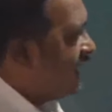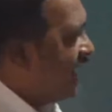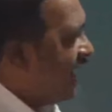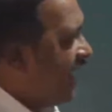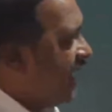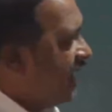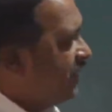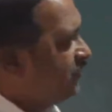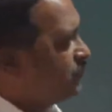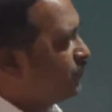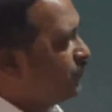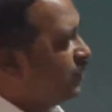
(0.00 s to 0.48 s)

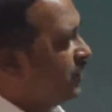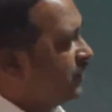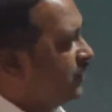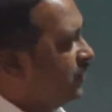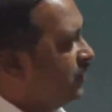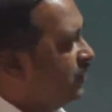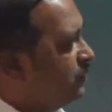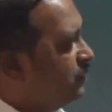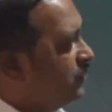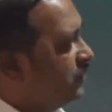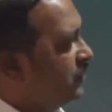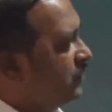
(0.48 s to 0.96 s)
that
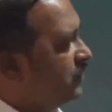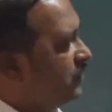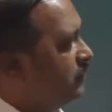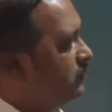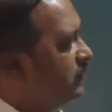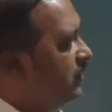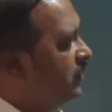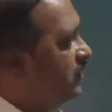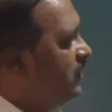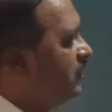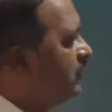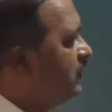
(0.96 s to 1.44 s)
whatever the
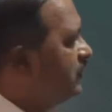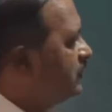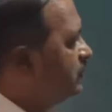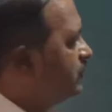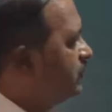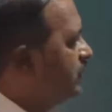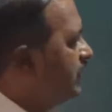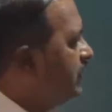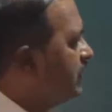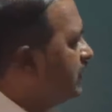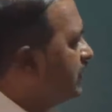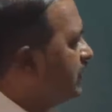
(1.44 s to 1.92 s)
money is
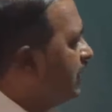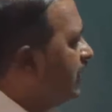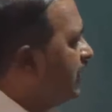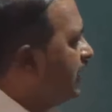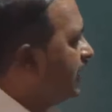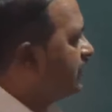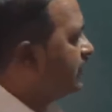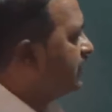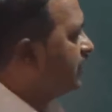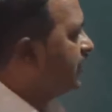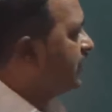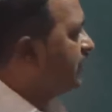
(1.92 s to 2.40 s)
being
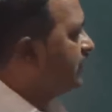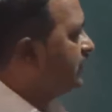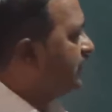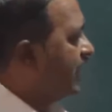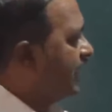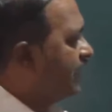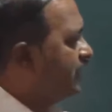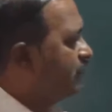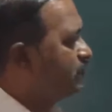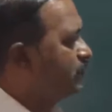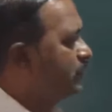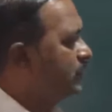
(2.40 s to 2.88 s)
collected,
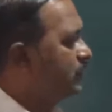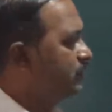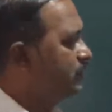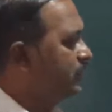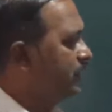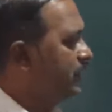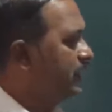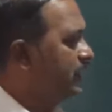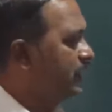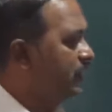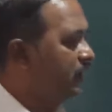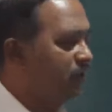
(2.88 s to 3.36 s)
that will
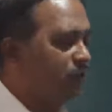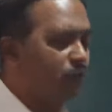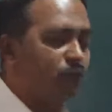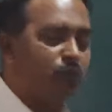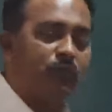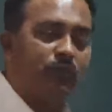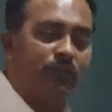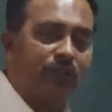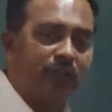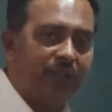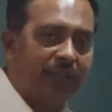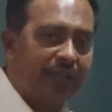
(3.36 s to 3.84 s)
be
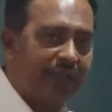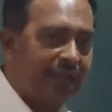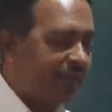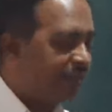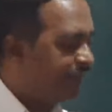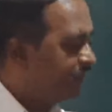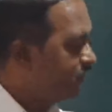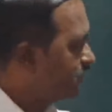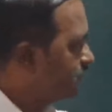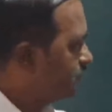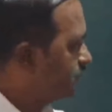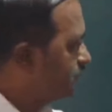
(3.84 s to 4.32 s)

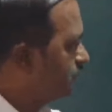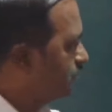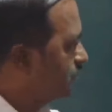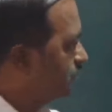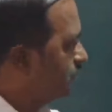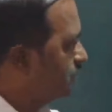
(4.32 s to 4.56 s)
utilized